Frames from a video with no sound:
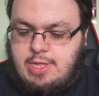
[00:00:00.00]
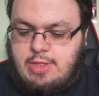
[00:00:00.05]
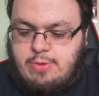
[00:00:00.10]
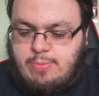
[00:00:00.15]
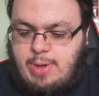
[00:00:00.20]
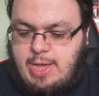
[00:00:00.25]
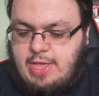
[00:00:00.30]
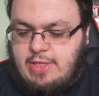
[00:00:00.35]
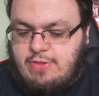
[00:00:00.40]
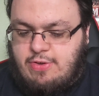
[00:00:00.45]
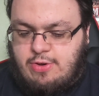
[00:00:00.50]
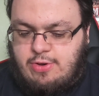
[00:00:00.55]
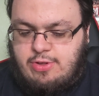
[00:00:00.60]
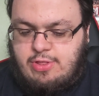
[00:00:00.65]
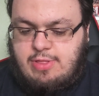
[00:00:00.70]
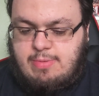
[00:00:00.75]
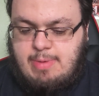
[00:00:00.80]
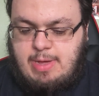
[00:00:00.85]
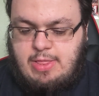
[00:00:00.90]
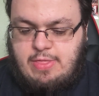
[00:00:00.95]
The way it
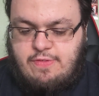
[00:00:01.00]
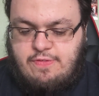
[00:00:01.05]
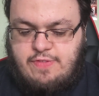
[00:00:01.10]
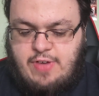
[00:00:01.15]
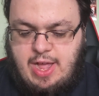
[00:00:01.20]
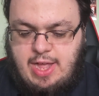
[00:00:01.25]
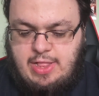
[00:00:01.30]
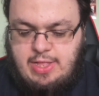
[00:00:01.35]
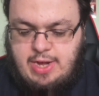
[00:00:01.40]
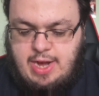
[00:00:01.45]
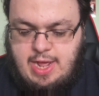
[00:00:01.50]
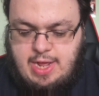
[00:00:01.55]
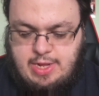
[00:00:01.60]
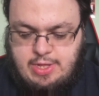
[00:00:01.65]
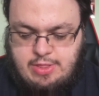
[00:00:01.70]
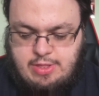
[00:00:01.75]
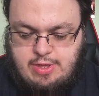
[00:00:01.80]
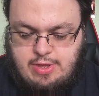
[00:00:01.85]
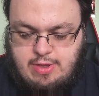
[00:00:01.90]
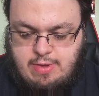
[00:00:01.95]
talks about the violent
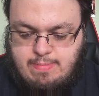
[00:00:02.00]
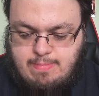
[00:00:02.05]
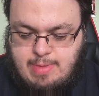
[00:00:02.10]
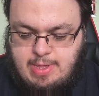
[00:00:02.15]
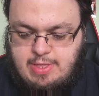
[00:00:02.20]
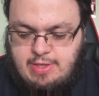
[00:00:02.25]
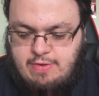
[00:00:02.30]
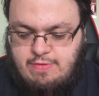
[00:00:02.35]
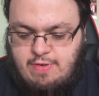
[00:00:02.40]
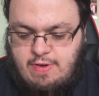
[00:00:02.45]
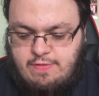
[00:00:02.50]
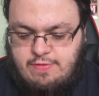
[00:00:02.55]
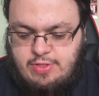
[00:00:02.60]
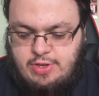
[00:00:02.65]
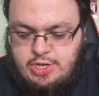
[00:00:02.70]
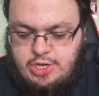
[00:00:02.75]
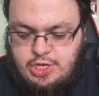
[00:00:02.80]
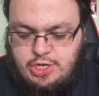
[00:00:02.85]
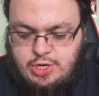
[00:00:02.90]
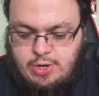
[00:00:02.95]
acts that are committed rather
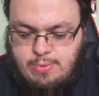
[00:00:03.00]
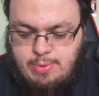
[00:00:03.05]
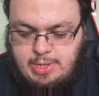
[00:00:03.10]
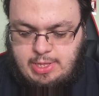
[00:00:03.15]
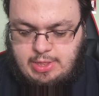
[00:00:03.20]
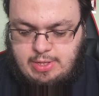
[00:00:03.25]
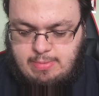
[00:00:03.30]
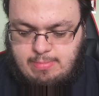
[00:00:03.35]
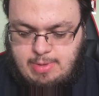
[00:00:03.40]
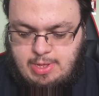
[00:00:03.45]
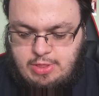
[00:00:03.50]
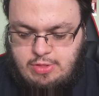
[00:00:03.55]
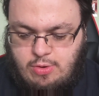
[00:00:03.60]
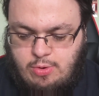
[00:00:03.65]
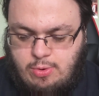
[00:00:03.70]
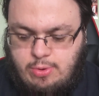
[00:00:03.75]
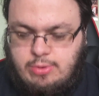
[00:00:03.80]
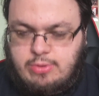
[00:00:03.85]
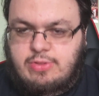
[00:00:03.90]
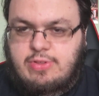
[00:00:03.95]
than showing them is
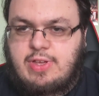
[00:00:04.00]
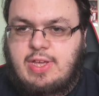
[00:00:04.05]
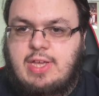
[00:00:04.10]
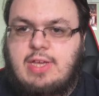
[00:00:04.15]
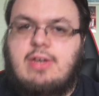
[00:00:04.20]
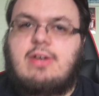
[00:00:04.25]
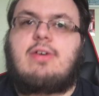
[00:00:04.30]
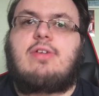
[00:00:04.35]
haunting,